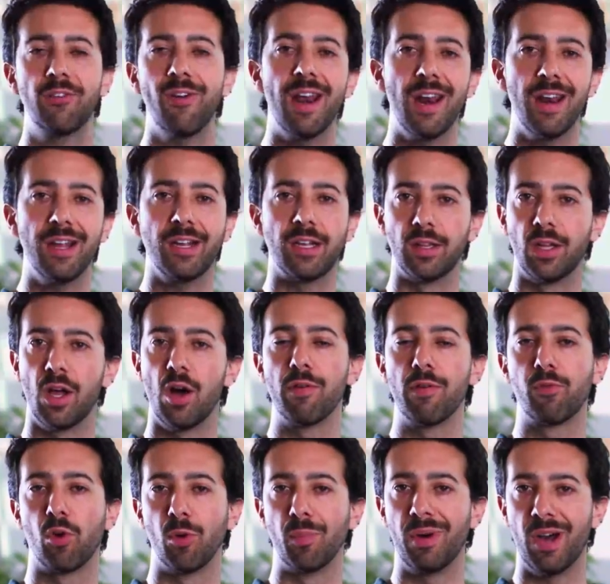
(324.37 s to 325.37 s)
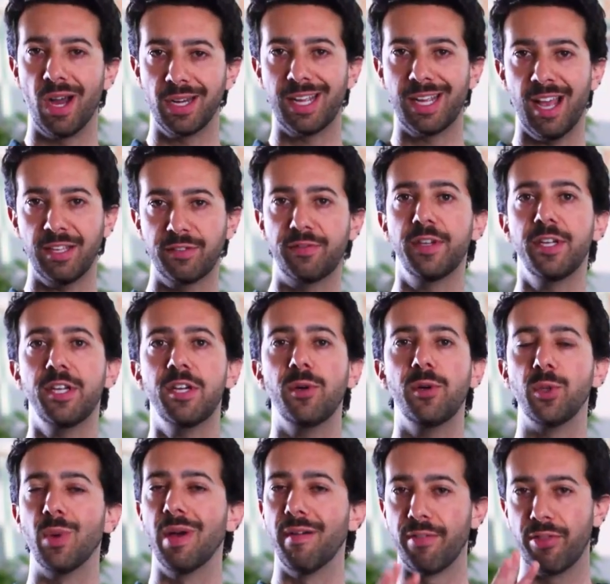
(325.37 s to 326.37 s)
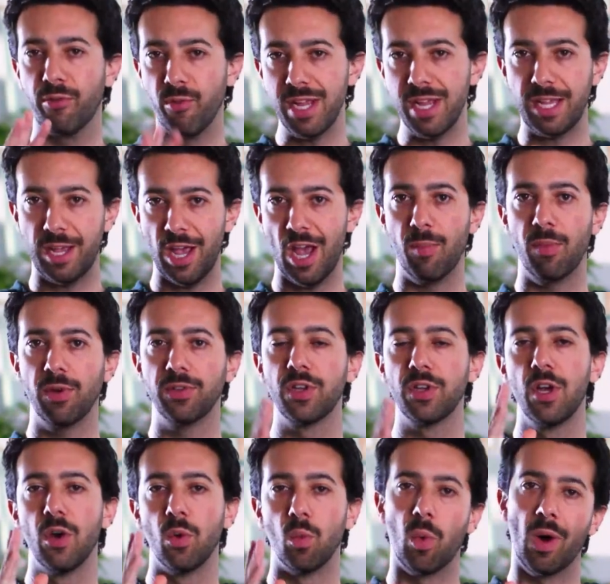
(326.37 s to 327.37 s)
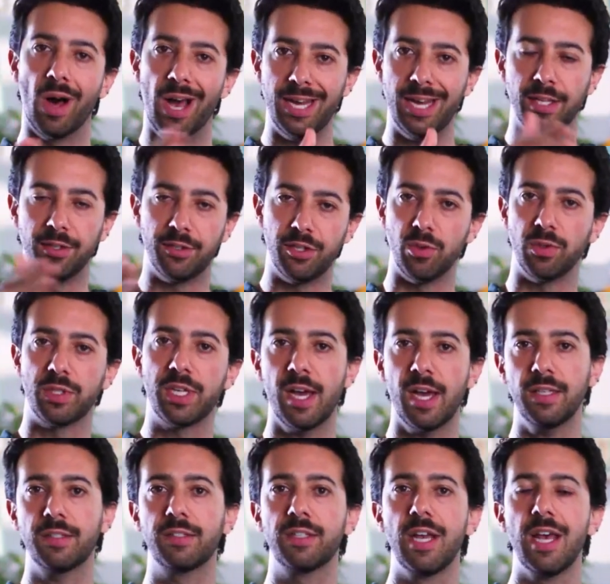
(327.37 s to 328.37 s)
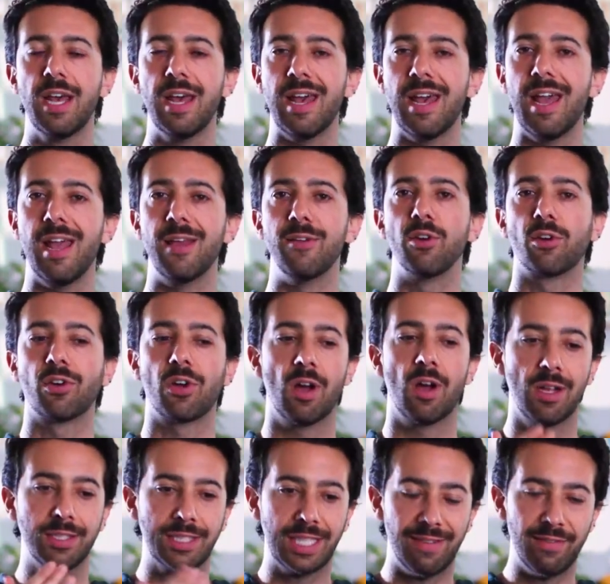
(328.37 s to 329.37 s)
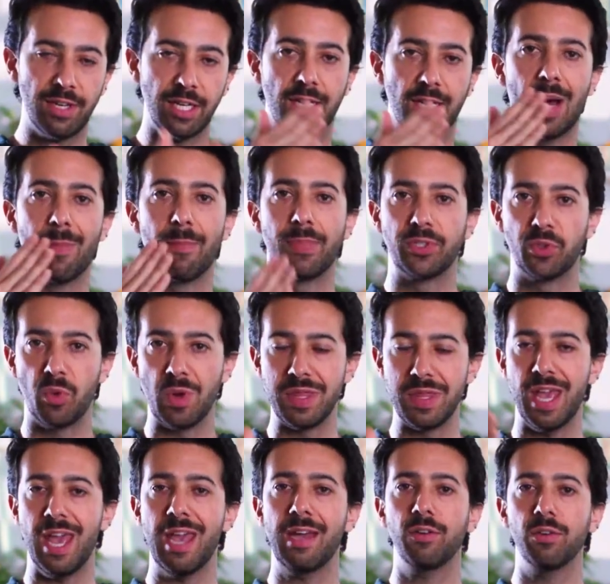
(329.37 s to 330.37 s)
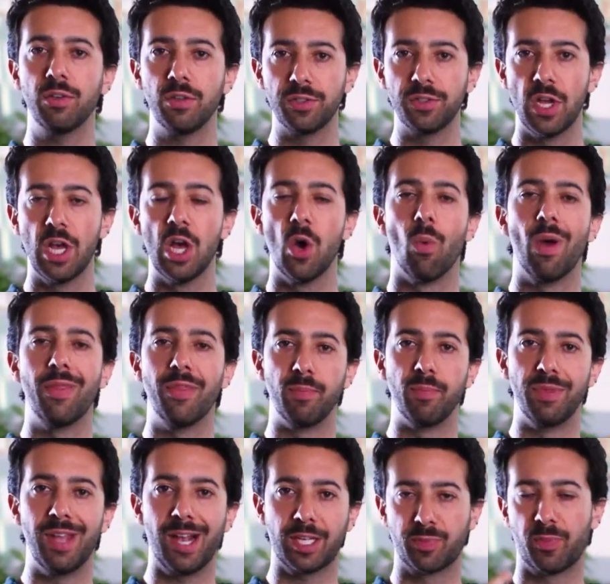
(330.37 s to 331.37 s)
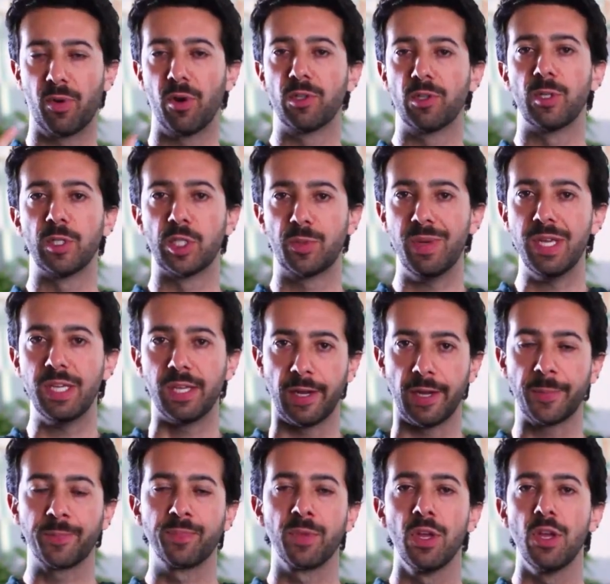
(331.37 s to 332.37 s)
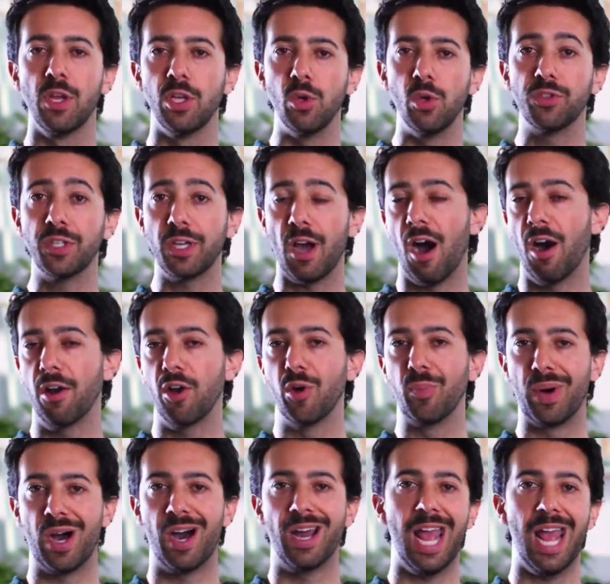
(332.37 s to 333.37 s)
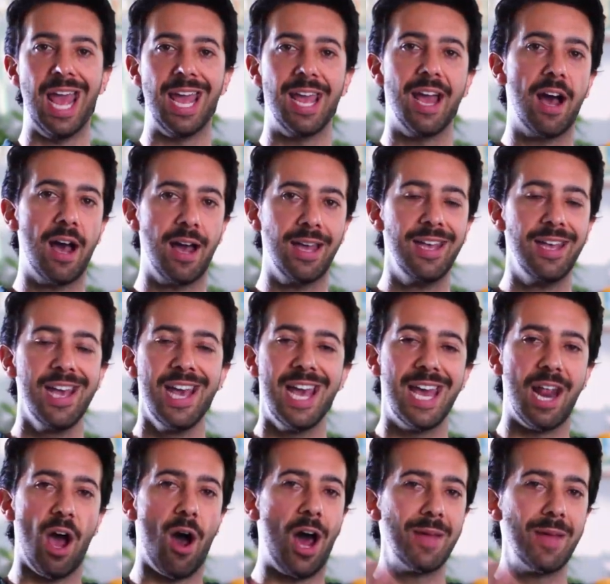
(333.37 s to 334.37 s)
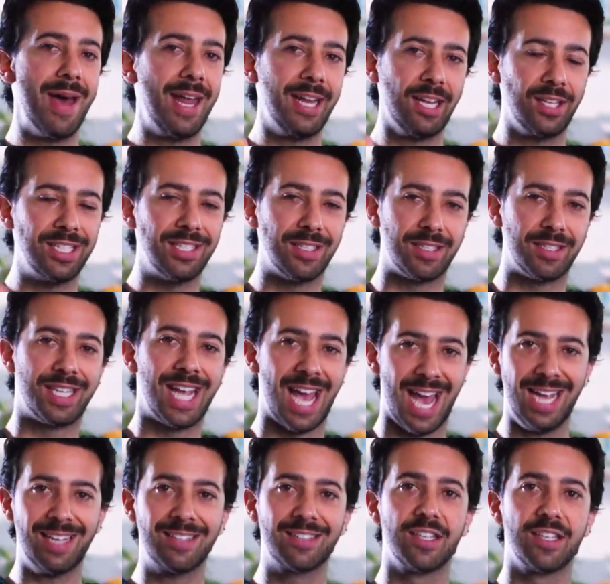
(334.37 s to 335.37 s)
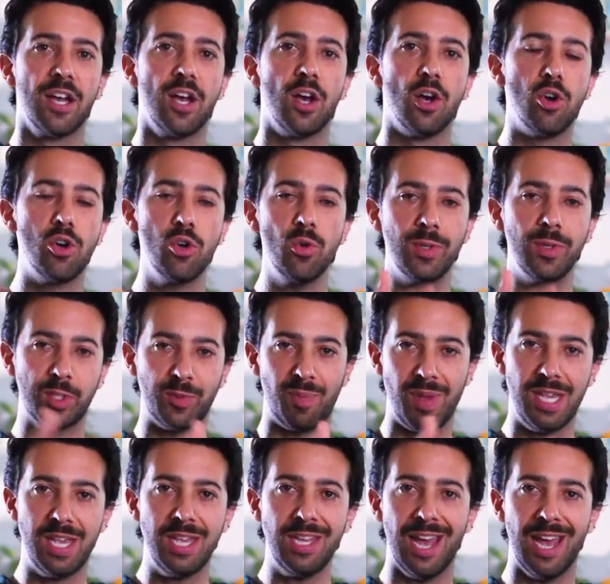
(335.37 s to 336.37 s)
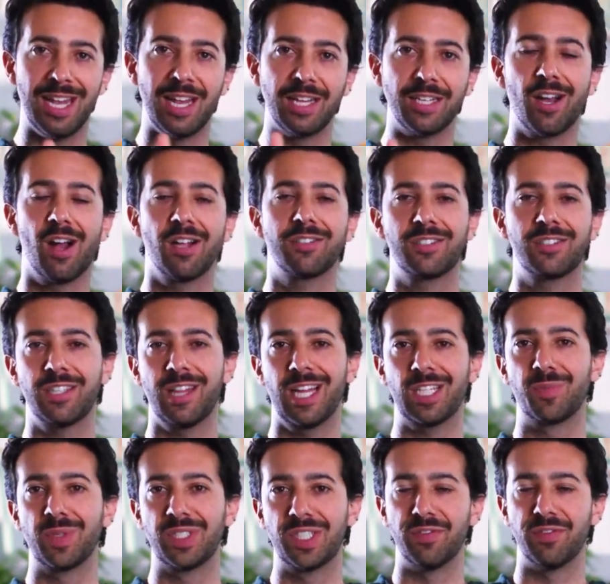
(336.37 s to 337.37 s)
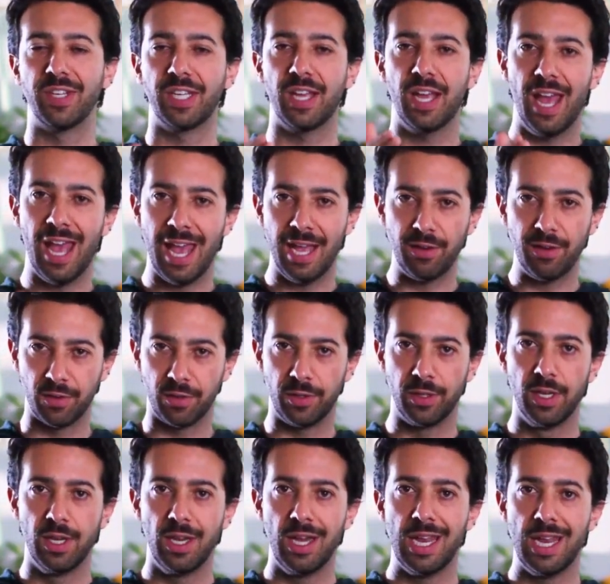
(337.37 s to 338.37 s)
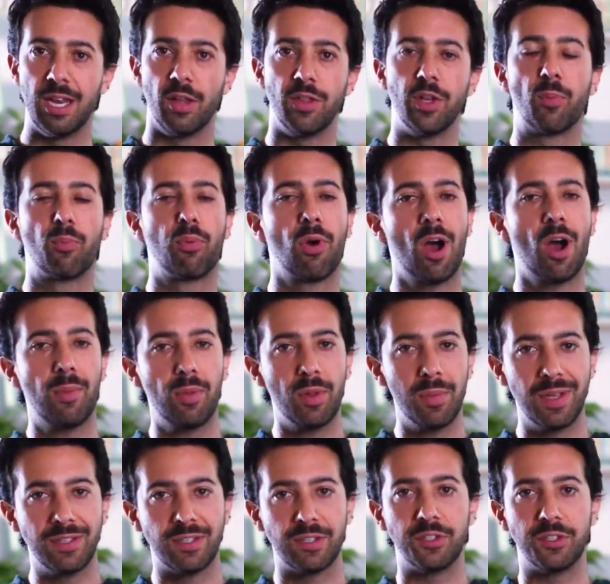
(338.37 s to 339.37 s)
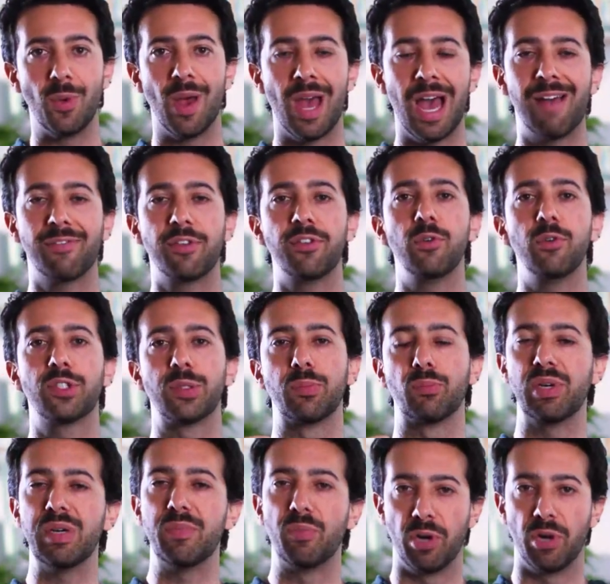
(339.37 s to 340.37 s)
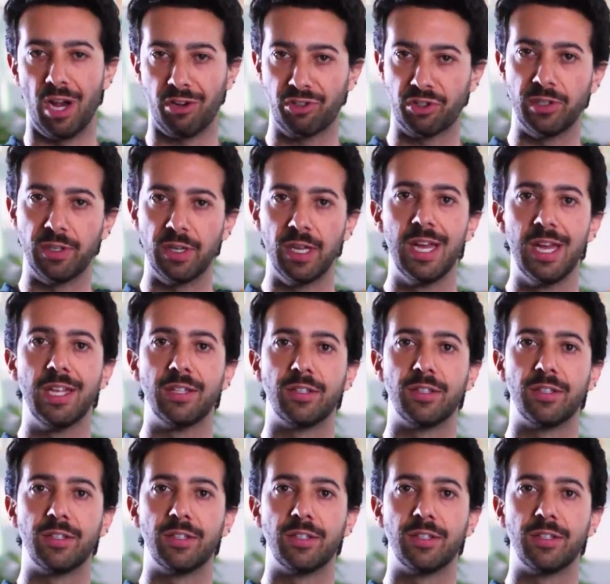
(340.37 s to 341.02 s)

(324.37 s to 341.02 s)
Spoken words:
say you're editing a long form podcast video, you have 3 cameras, wide and 2 tights, and you're constantly having to cut between the angles when the next person is speaking. Using AutoPod AI, it automatically detects who is speaking and then cuts to that specific angle. And the problem is you have to do some pre-production